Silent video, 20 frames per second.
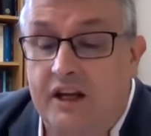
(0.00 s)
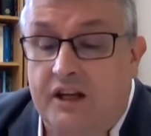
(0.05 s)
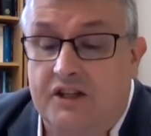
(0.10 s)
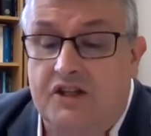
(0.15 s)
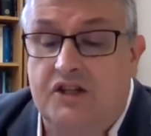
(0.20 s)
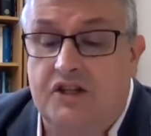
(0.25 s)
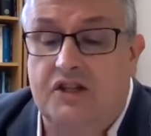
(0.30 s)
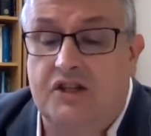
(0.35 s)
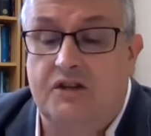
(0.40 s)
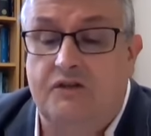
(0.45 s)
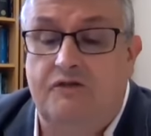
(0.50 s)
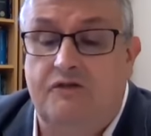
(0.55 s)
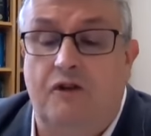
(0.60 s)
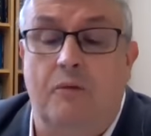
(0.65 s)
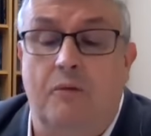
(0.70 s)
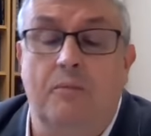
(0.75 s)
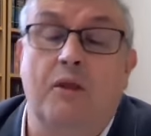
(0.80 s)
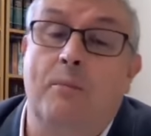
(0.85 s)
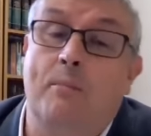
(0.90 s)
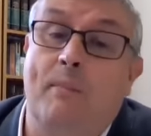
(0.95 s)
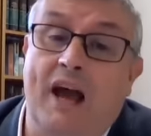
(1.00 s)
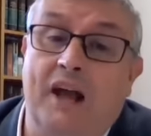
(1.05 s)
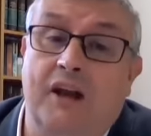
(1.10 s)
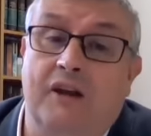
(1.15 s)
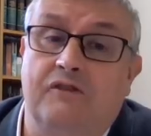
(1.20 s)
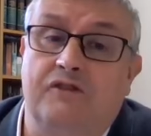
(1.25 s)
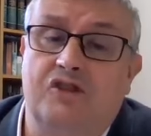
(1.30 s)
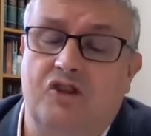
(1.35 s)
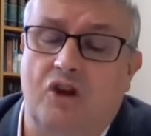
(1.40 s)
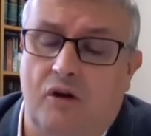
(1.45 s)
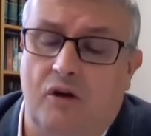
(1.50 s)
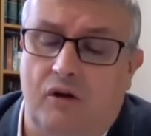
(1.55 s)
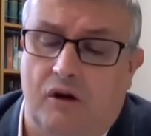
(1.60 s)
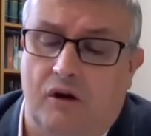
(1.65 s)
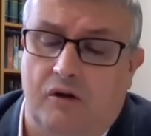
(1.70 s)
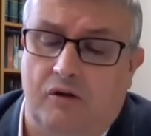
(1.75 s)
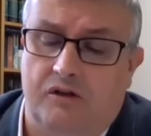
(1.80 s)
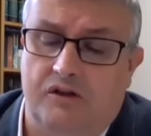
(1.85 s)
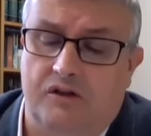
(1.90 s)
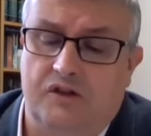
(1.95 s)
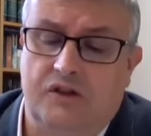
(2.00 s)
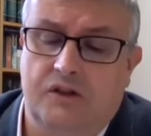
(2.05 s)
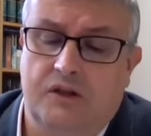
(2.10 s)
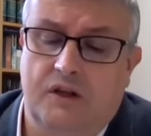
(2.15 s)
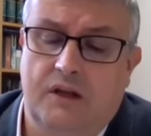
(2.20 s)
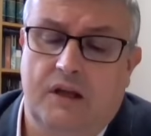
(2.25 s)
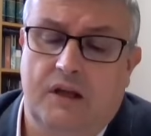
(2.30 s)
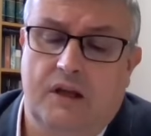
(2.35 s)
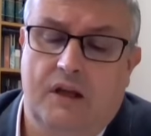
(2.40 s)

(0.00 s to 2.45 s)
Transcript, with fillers: us from the man of sorrows.